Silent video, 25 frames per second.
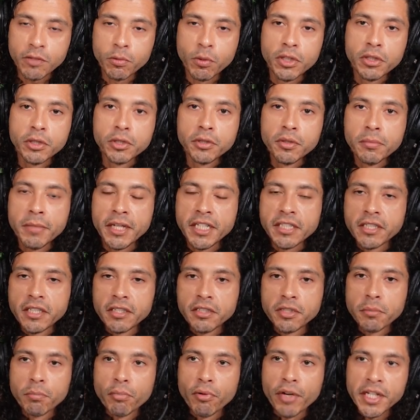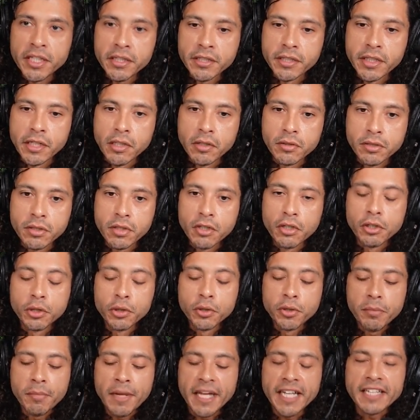That's what glutamate does to brain
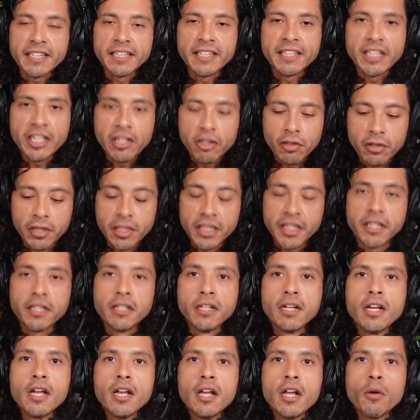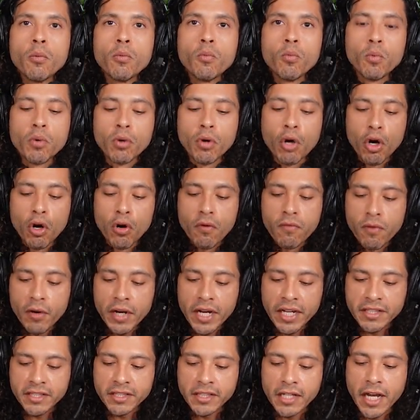cells. Glutamate literally will
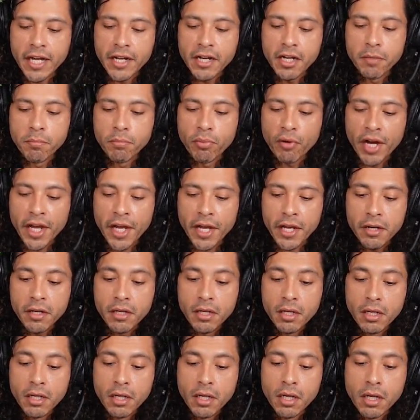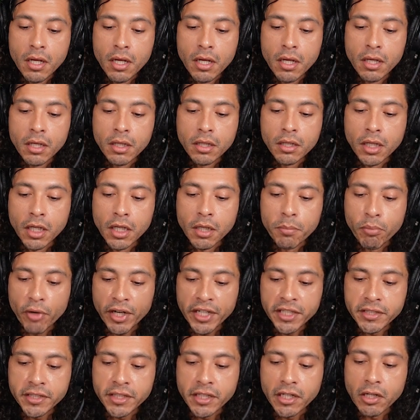overexcite a brain
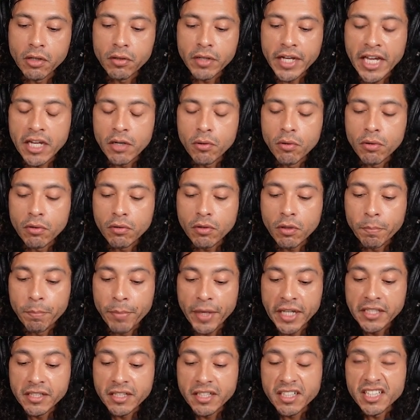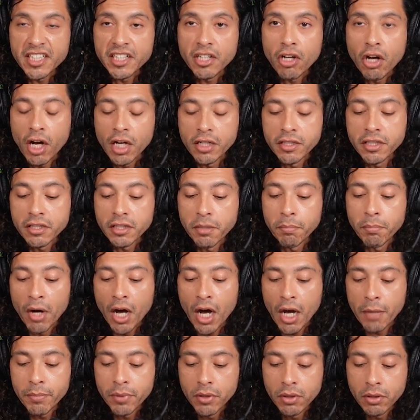cell, and it will basically cause it
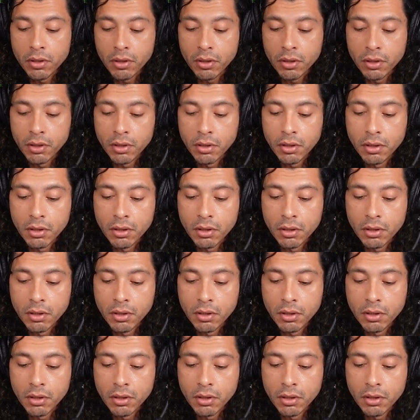to pop.